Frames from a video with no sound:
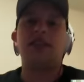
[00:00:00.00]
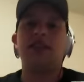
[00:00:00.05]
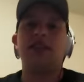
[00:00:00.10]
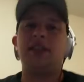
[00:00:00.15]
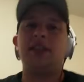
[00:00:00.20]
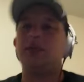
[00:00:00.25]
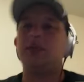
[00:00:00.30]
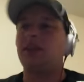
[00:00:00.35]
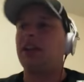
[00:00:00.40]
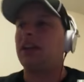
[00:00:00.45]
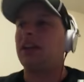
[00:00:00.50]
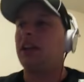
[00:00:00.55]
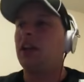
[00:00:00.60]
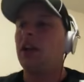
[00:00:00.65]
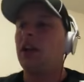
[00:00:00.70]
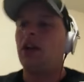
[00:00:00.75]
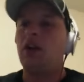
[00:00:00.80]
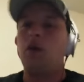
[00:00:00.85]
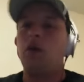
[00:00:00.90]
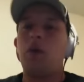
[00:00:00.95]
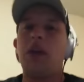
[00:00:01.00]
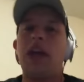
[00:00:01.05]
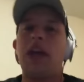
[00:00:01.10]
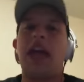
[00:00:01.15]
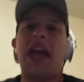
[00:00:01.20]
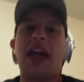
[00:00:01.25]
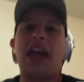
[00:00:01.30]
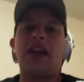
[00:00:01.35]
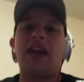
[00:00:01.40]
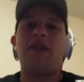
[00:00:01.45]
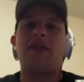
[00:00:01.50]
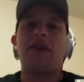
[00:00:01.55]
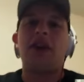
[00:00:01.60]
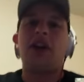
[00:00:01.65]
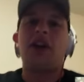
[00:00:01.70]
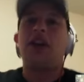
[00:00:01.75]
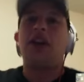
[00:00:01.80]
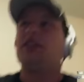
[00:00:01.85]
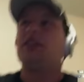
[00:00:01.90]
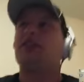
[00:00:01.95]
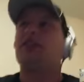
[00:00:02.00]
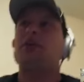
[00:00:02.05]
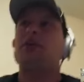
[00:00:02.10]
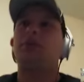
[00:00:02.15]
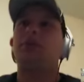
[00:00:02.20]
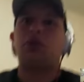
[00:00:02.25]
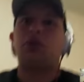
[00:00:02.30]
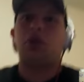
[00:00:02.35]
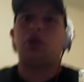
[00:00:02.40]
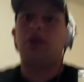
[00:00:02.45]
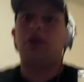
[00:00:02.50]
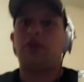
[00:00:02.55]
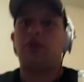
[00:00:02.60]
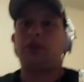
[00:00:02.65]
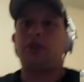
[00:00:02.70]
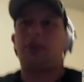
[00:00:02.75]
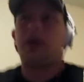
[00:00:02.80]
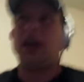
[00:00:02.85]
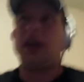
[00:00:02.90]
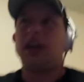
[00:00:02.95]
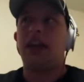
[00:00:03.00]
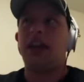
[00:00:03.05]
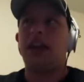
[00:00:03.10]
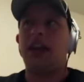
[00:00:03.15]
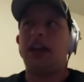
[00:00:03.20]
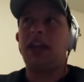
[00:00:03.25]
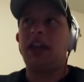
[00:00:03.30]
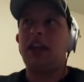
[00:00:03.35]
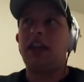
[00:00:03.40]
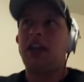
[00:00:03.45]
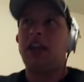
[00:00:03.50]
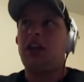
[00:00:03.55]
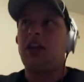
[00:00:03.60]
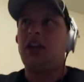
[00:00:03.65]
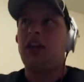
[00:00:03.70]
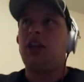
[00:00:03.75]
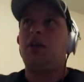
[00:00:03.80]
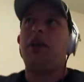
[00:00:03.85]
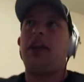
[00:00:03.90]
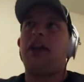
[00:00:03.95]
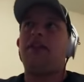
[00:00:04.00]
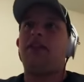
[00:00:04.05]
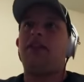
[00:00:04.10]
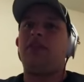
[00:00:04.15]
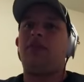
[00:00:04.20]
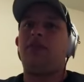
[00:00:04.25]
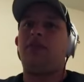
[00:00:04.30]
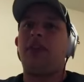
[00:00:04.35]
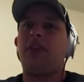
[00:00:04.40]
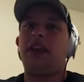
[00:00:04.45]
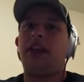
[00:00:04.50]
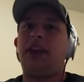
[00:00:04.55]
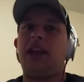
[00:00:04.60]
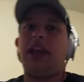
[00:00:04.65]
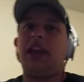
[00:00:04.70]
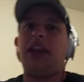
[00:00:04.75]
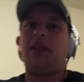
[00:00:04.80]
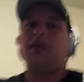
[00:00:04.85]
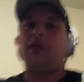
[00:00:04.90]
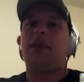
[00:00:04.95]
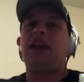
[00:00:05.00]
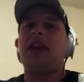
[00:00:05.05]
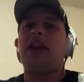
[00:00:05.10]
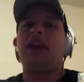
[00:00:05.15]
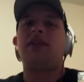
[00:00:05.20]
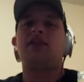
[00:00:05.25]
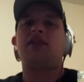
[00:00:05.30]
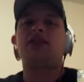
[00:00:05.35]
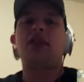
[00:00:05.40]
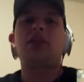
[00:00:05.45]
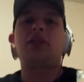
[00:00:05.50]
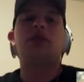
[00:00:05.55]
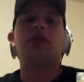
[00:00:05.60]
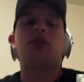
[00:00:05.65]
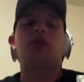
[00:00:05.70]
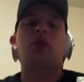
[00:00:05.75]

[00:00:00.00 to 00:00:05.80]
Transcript: It seems like we have some sort of Spygate, we have Deflategate, we have some